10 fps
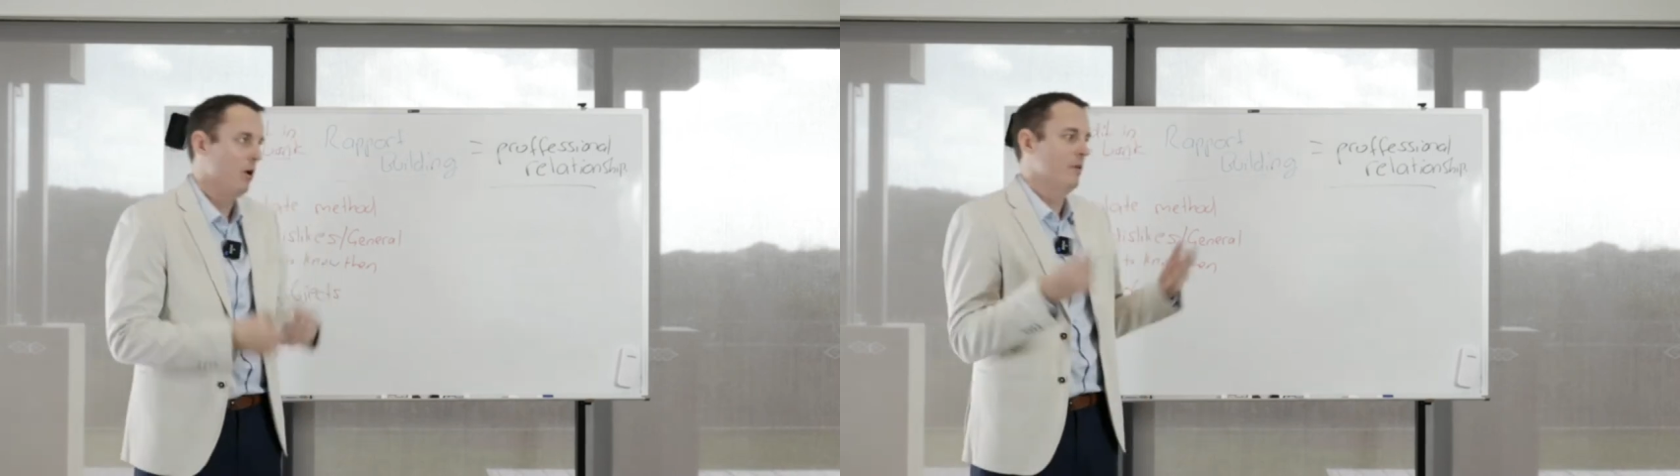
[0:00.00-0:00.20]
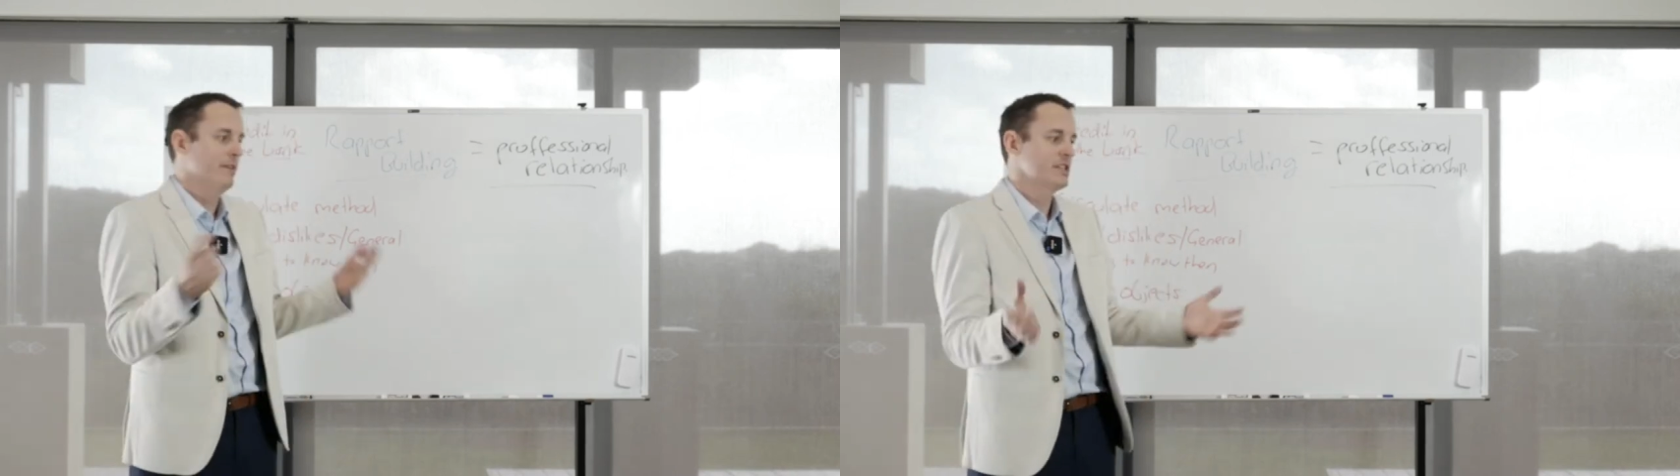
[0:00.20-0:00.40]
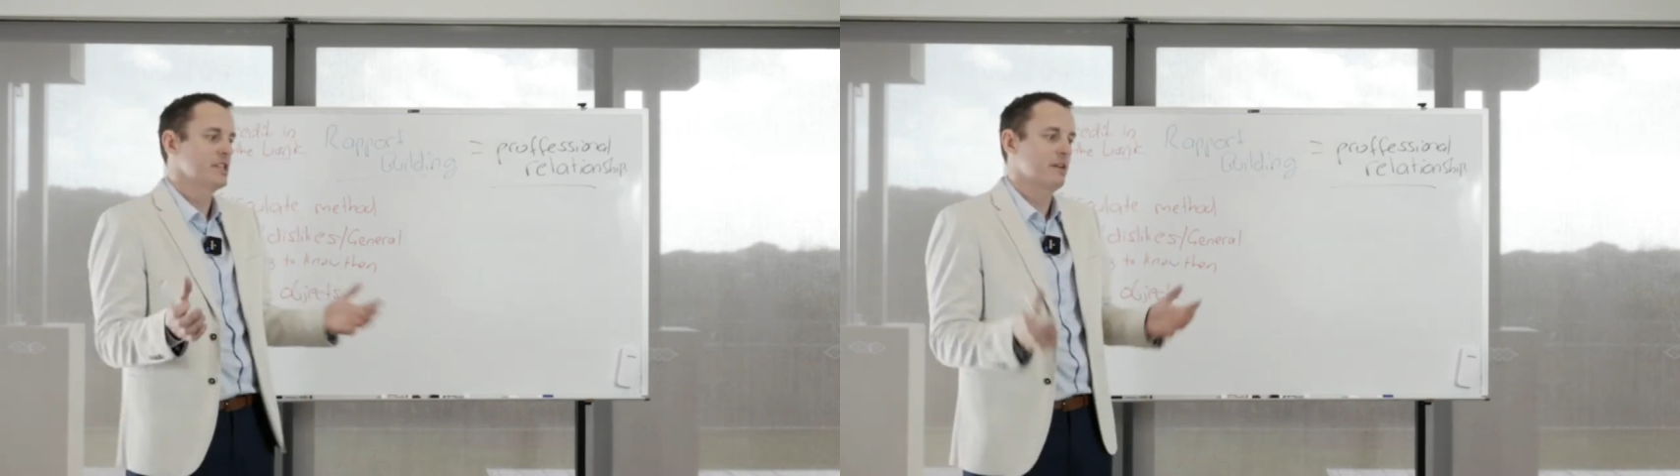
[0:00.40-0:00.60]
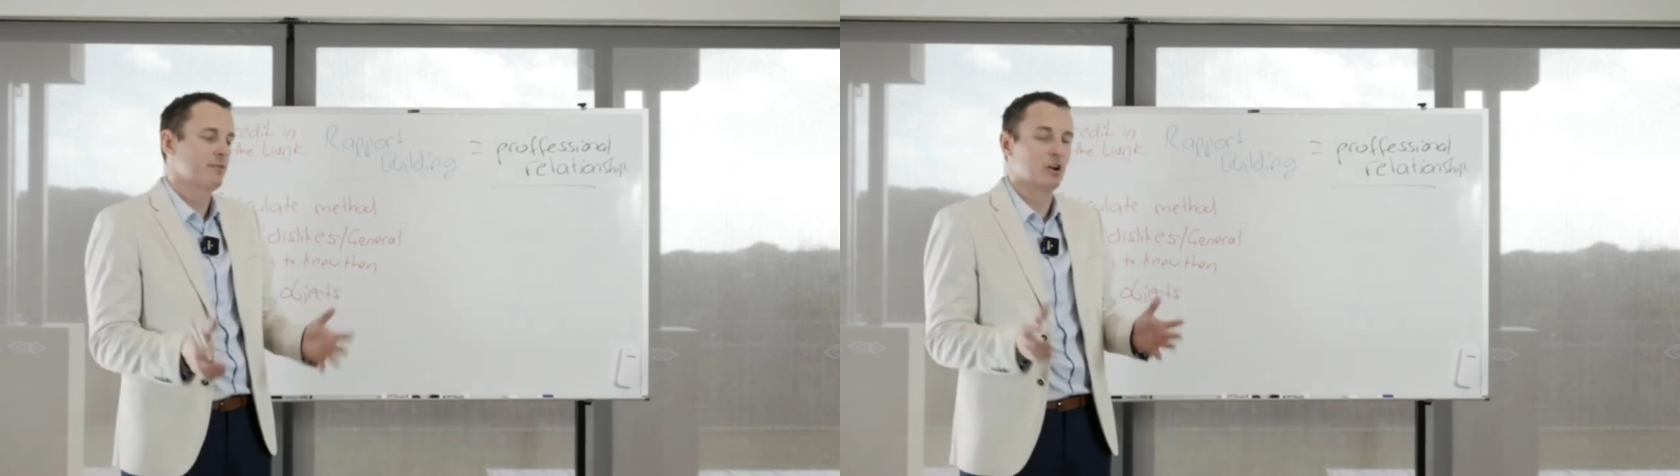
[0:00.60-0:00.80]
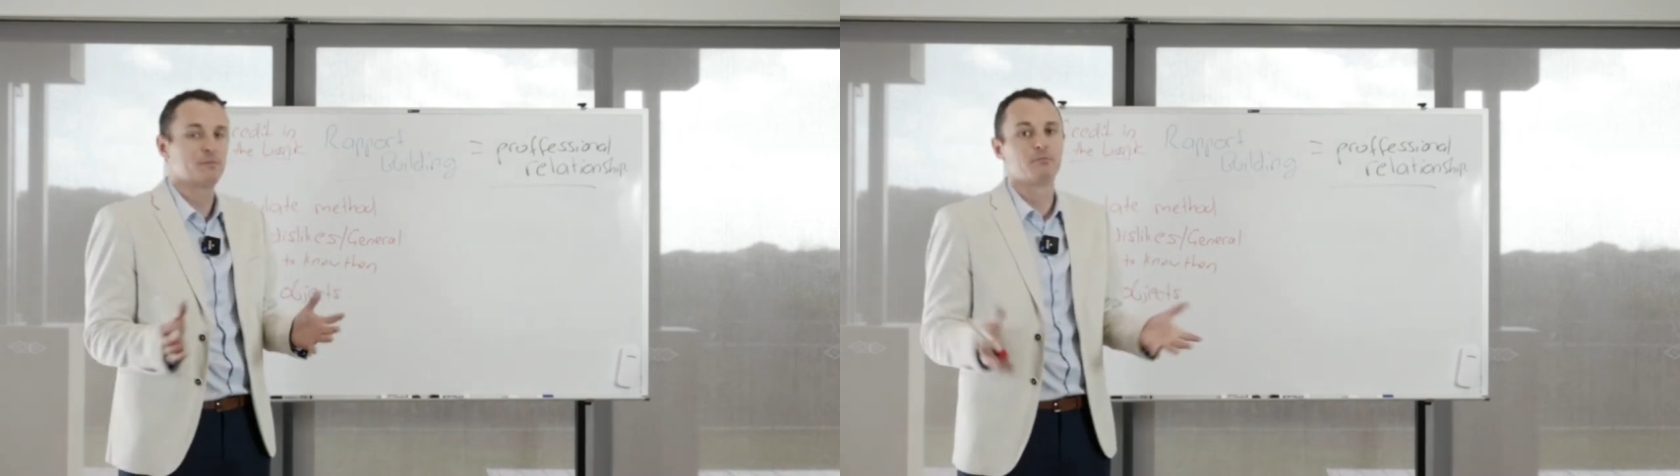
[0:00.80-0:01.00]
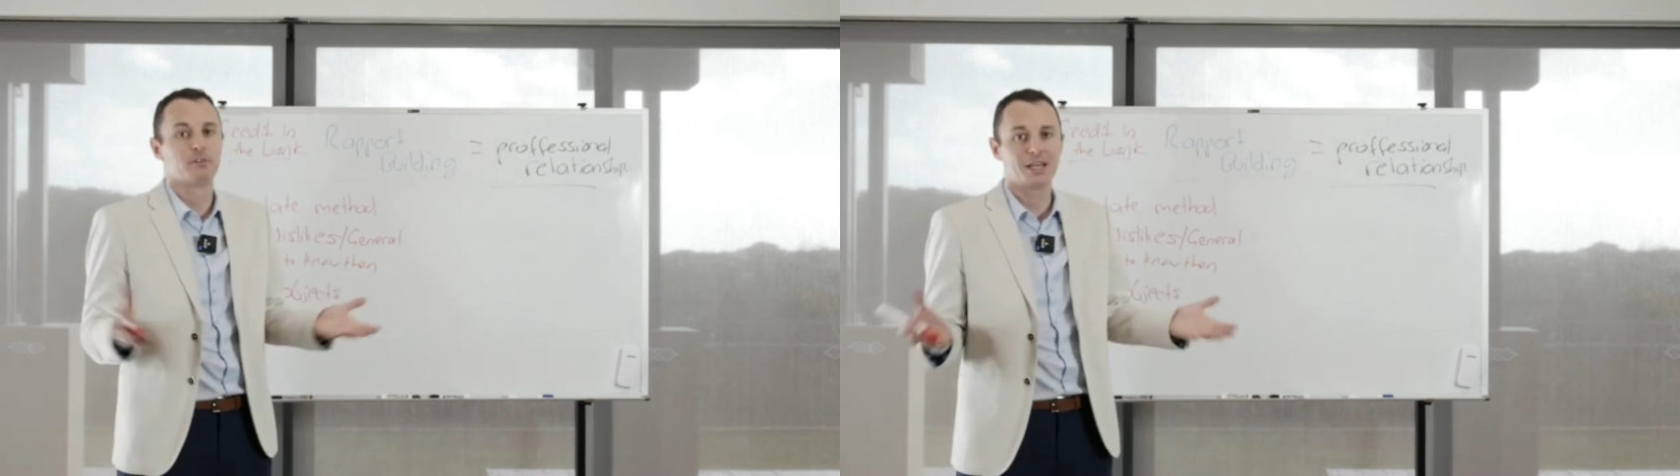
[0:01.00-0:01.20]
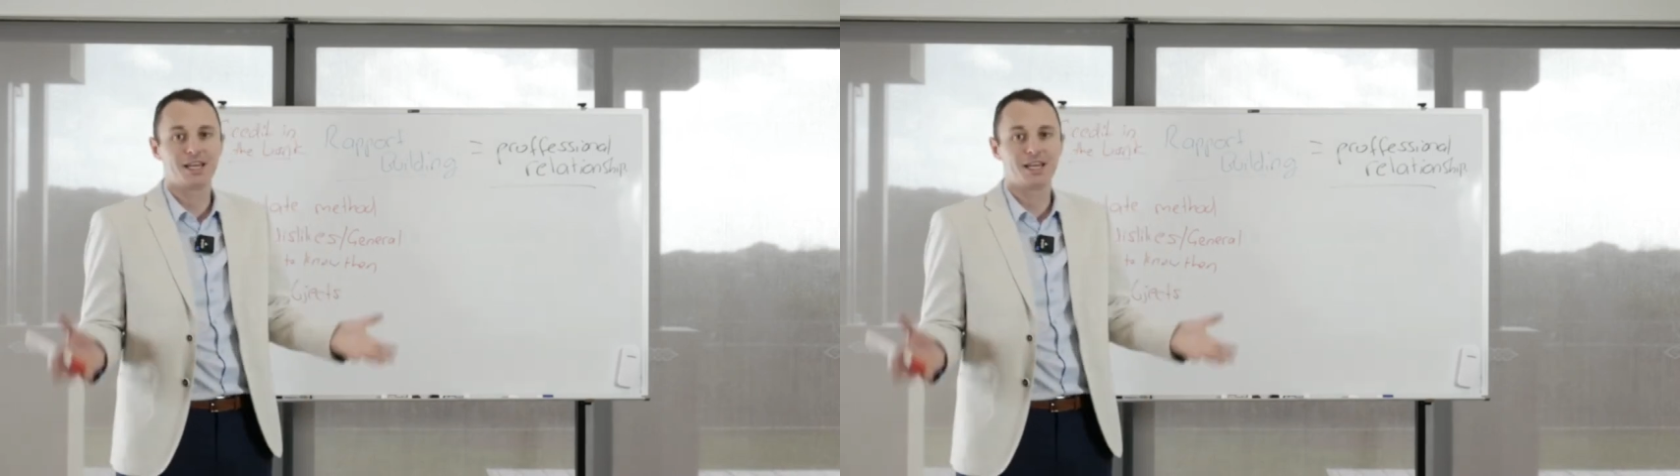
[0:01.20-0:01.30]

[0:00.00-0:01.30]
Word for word: Obviously, you've got to be really